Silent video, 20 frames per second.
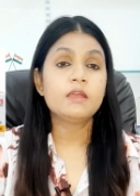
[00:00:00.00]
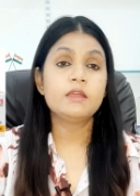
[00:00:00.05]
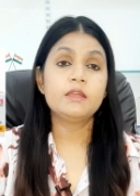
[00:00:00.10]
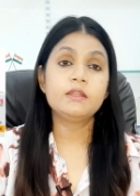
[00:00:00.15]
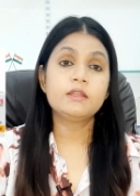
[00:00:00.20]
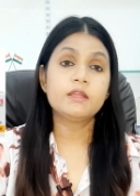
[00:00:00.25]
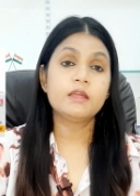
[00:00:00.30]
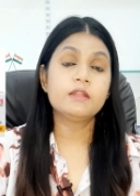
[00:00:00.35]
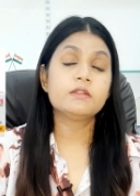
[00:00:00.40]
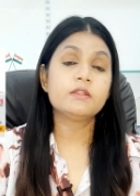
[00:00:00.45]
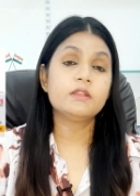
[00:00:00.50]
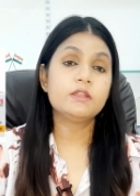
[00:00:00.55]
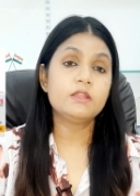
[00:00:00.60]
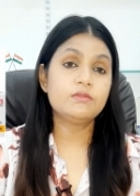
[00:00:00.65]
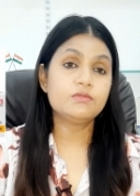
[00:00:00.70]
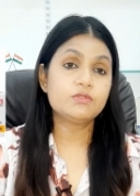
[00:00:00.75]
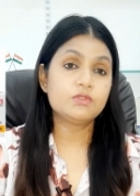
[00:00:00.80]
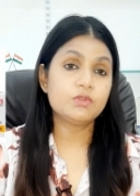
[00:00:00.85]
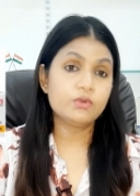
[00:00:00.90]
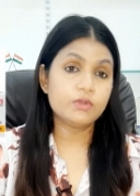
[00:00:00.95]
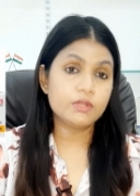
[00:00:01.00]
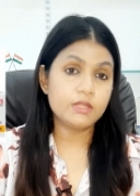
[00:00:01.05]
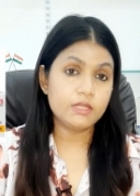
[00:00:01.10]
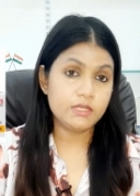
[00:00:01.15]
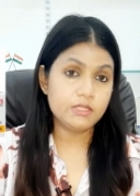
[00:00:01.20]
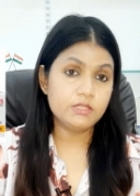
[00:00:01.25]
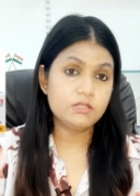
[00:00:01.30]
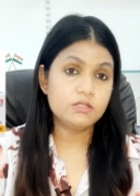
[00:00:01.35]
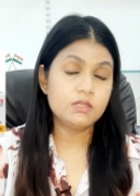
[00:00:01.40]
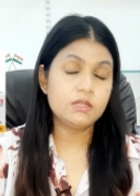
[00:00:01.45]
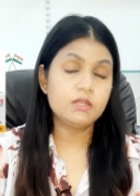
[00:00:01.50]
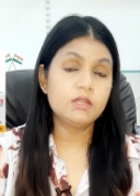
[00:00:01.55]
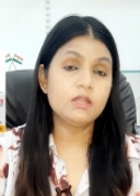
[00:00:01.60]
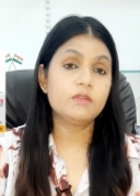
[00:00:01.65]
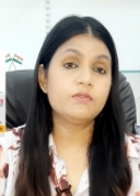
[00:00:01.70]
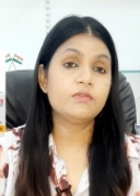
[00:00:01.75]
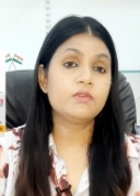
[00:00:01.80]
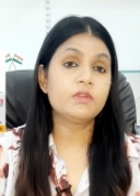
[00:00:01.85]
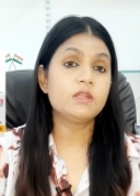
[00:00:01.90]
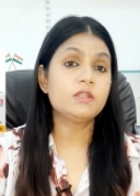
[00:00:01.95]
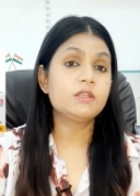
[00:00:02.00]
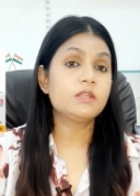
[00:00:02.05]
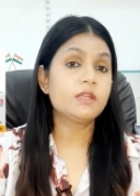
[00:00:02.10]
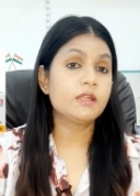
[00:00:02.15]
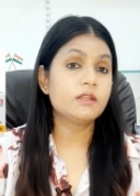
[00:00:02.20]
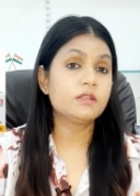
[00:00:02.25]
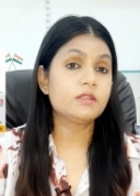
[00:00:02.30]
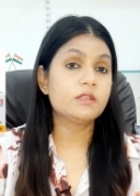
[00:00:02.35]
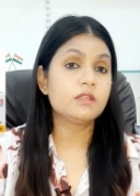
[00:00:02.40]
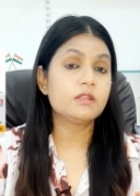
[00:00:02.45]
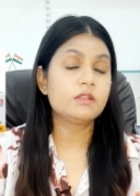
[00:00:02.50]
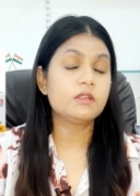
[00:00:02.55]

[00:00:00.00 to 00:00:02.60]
it can relieve your itching, if it can